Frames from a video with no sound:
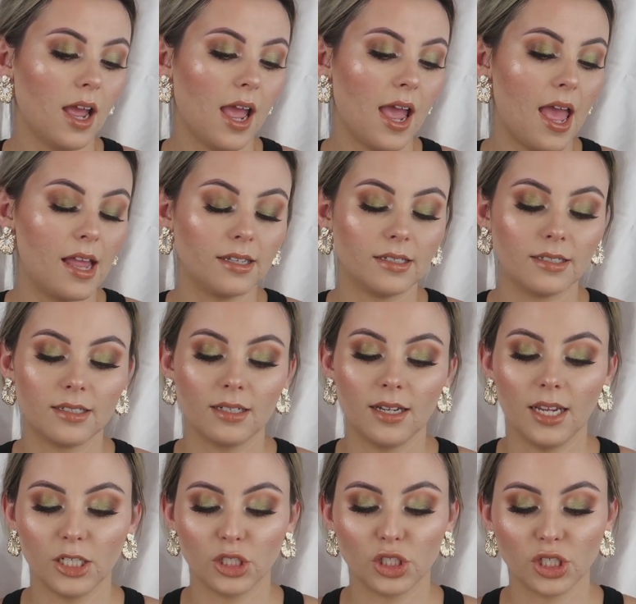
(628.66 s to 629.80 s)
and
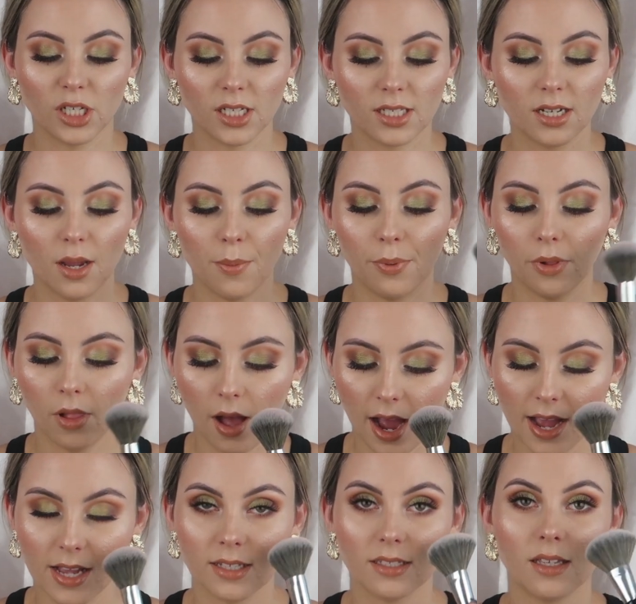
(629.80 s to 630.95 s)
it just
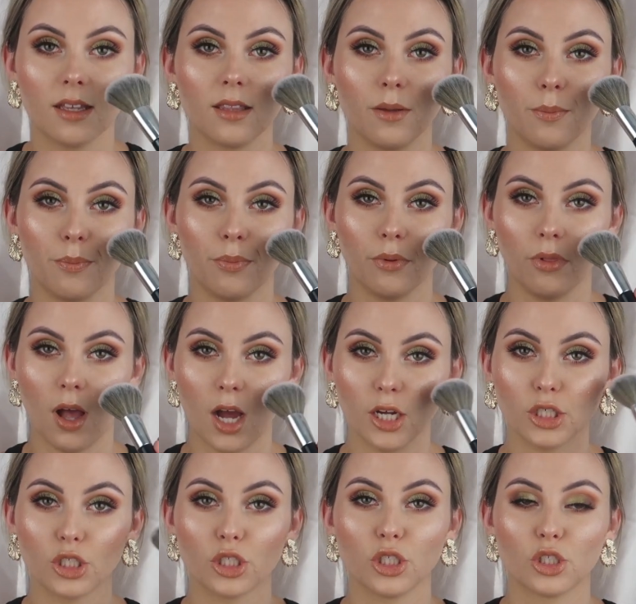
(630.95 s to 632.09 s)
applies the
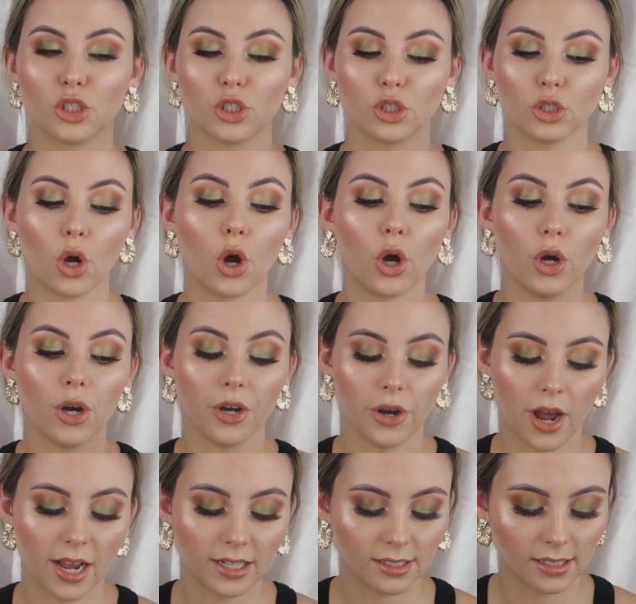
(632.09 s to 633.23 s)
blush so
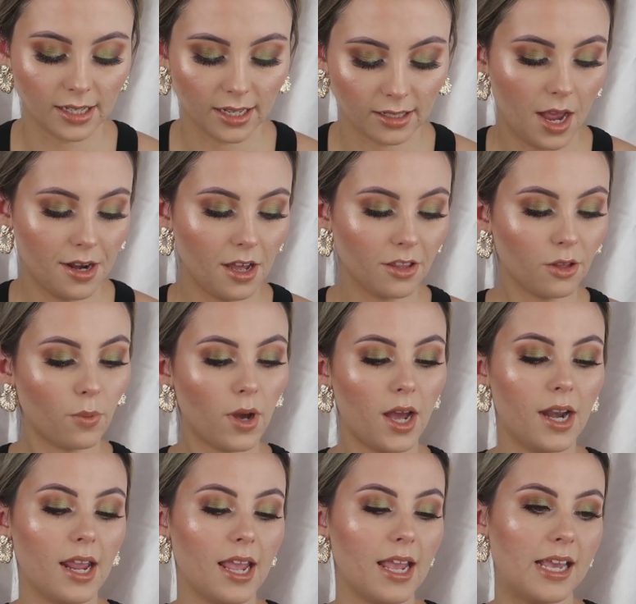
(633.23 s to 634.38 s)
nicely. Another
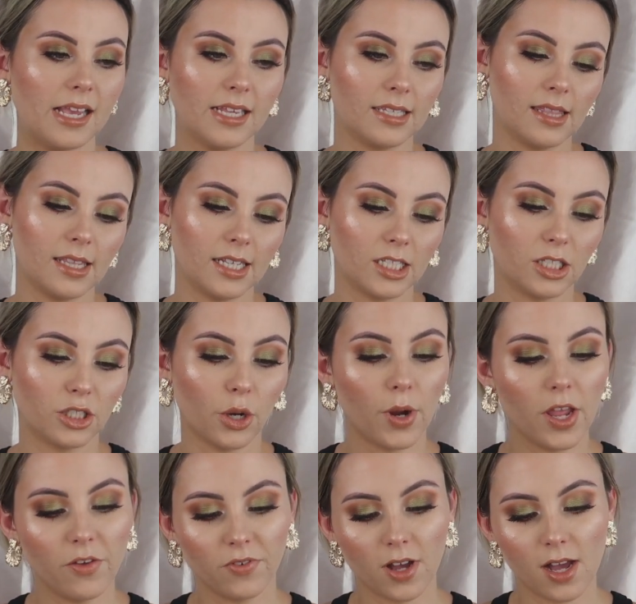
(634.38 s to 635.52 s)
one is this
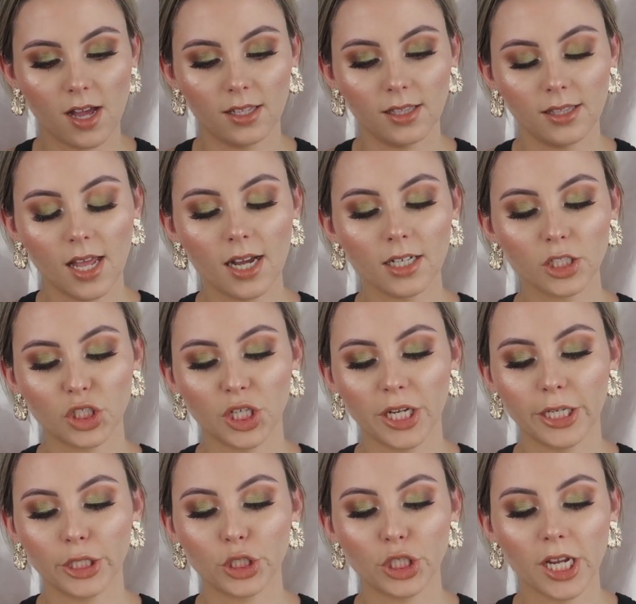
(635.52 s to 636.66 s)
Zoeva Luxe
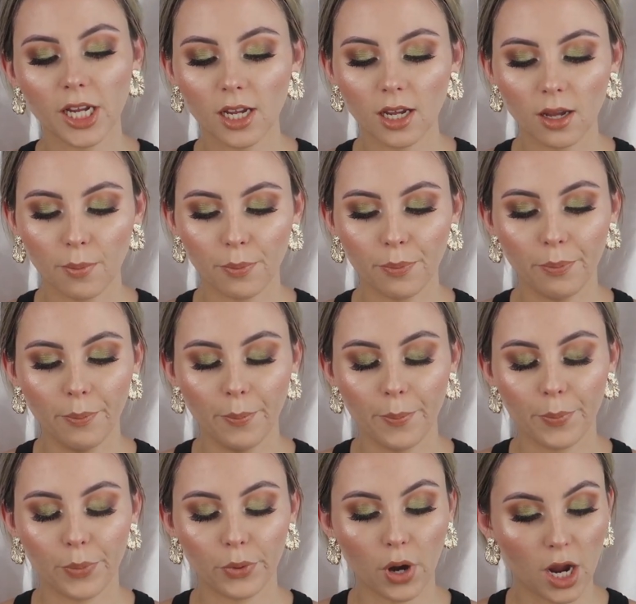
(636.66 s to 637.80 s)
Sheer Cheek
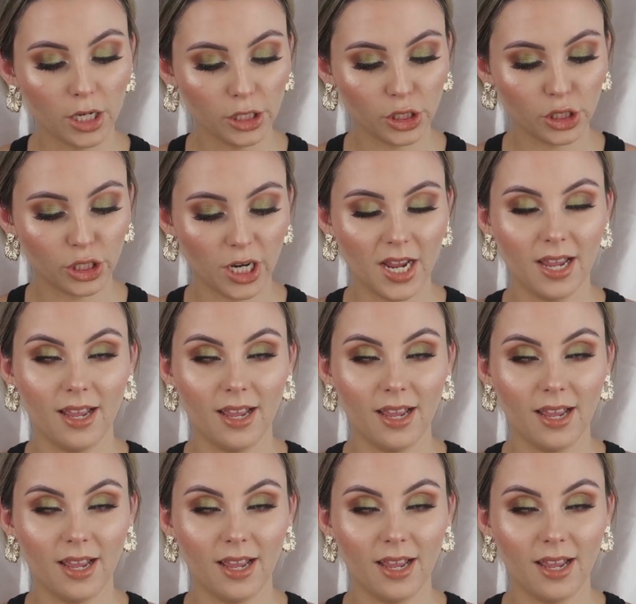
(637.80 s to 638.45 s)
brush.